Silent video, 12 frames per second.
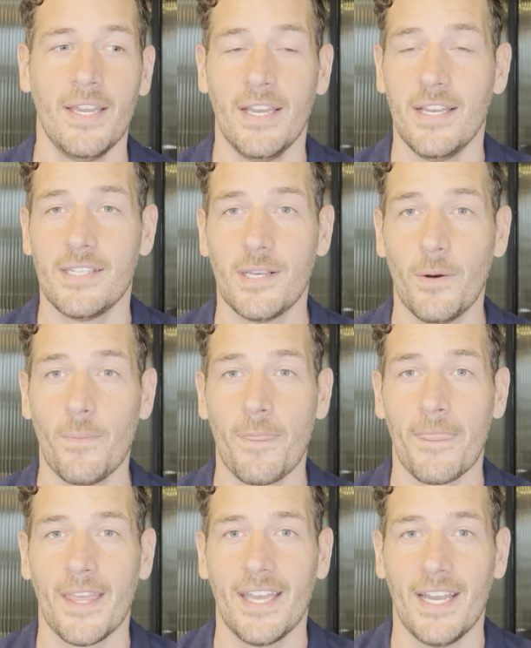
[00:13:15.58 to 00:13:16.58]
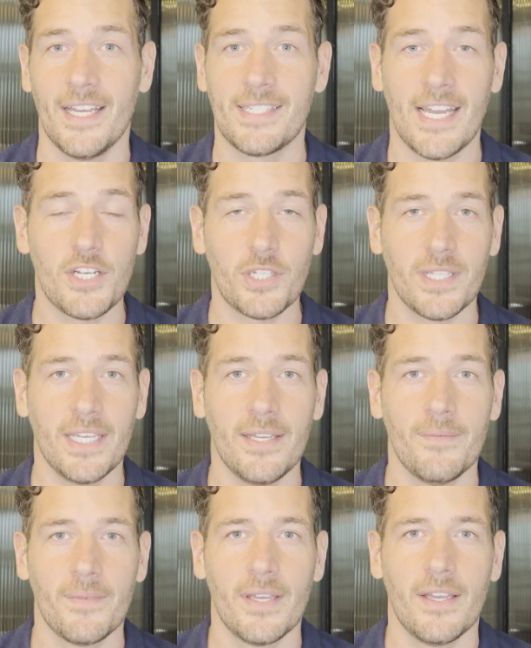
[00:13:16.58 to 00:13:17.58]
So essentially,
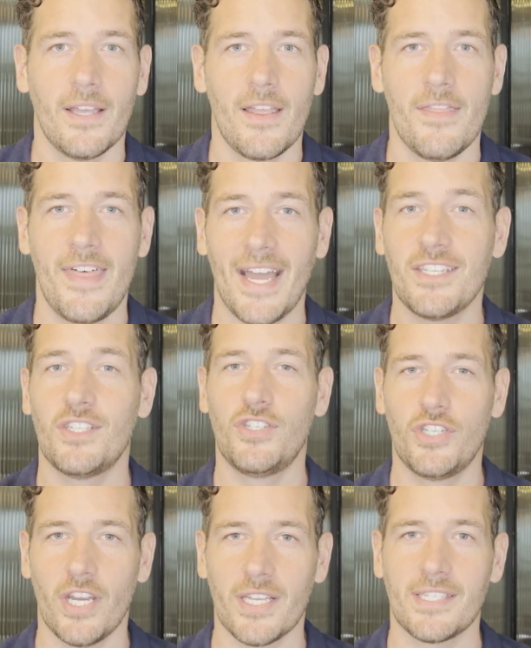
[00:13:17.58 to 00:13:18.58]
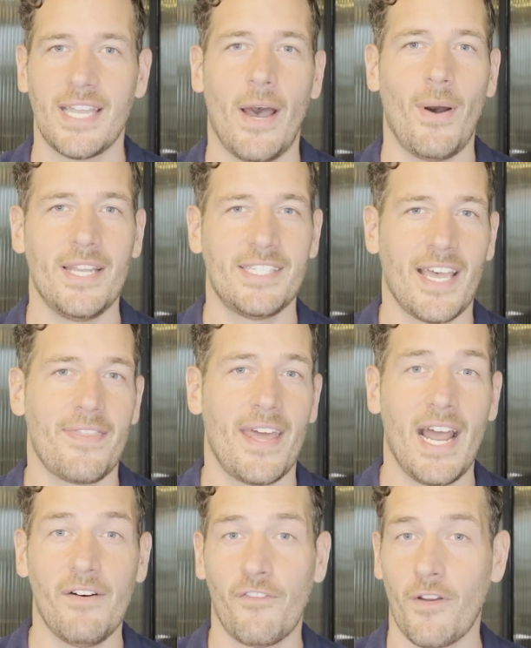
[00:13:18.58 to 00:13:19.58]
that's just how it set that
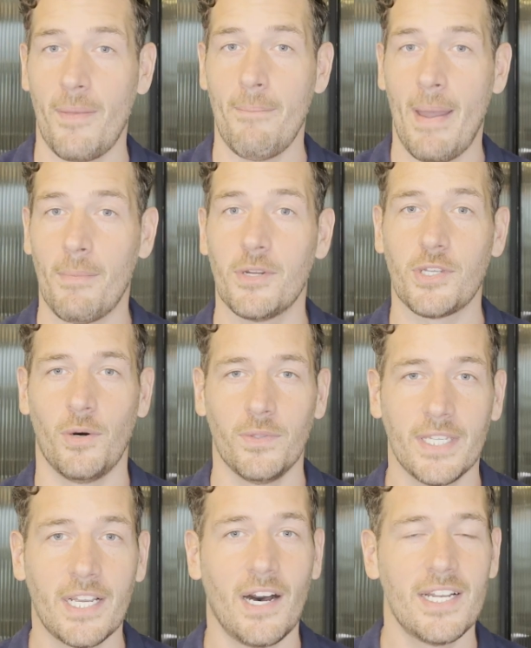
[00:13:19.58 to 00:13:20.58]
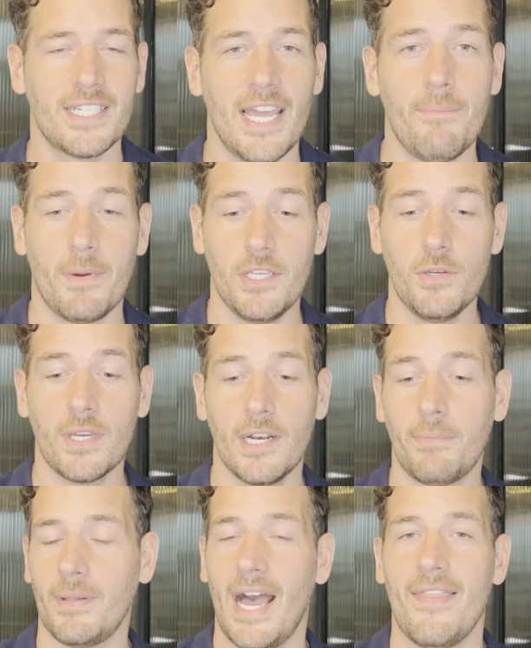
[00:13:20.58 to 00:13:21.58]
up for the members only content, but you can
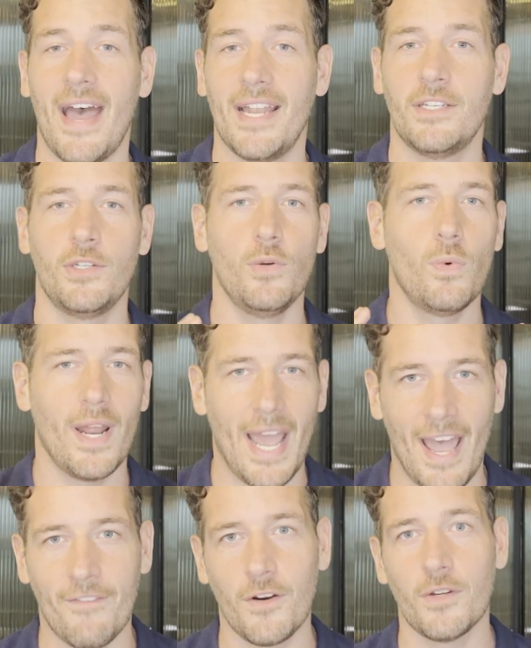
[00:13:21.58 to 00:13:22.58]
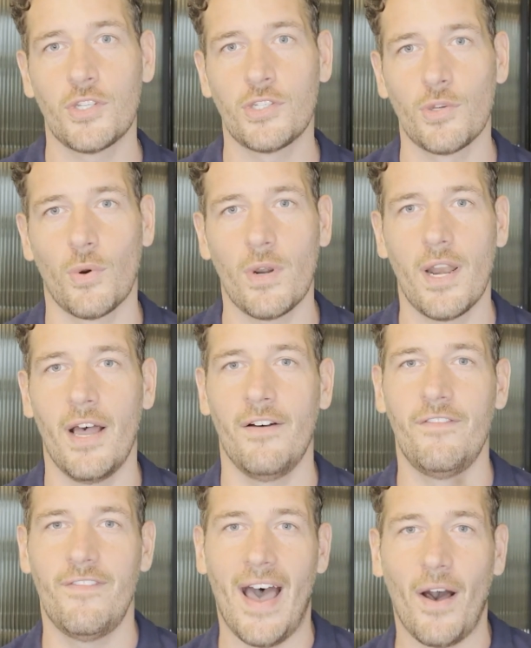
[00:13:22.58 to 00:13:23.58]
apply that to whatever sort
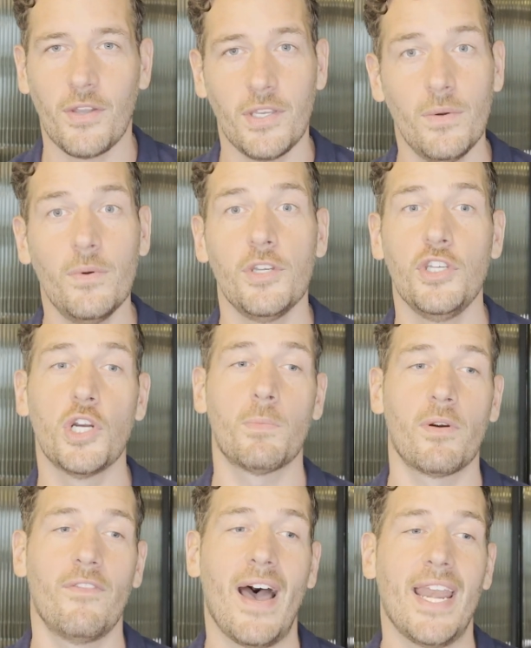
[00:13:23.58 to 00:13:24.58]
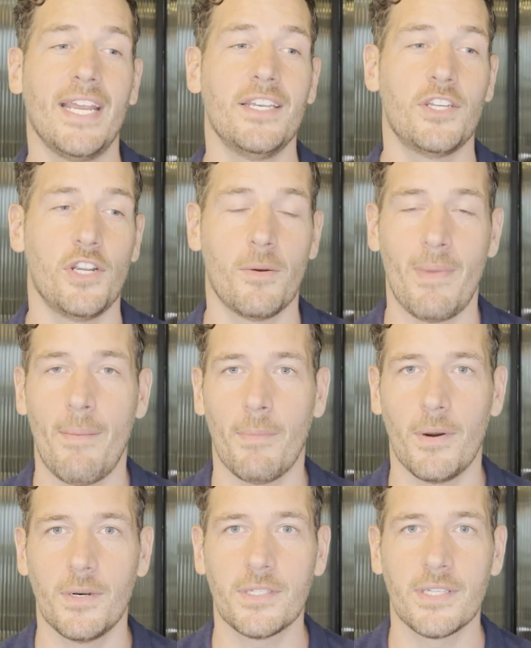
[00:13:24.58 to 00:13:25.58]
of value you're providing to your
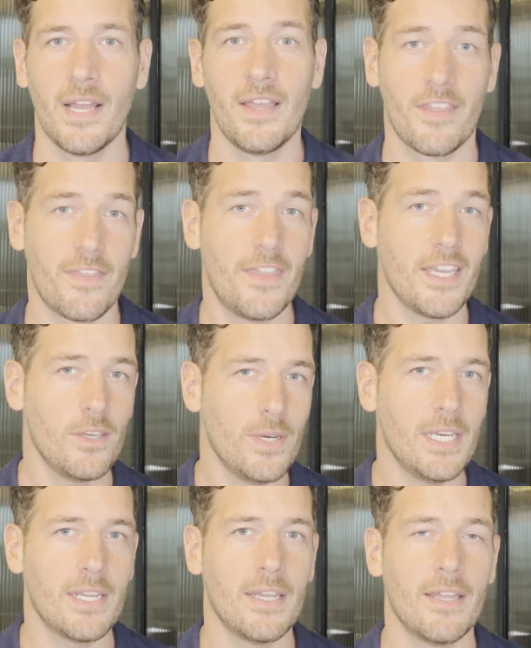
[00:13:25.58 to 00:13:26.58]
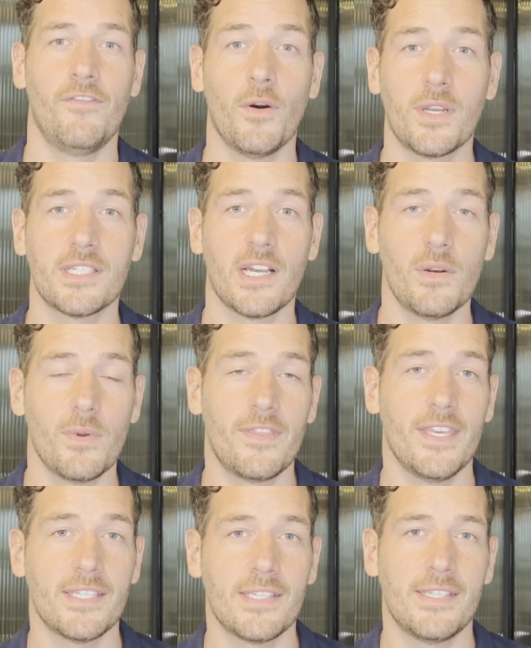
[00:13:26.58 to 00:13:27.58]
members. The thing you need to focus on with
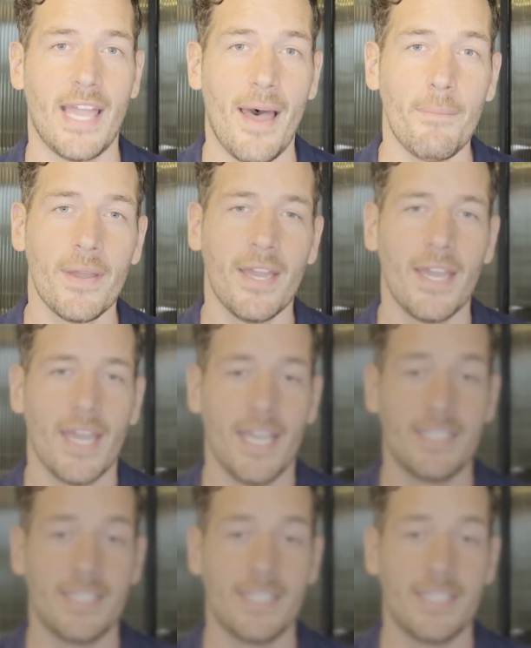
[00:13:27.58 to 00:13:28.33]
this step is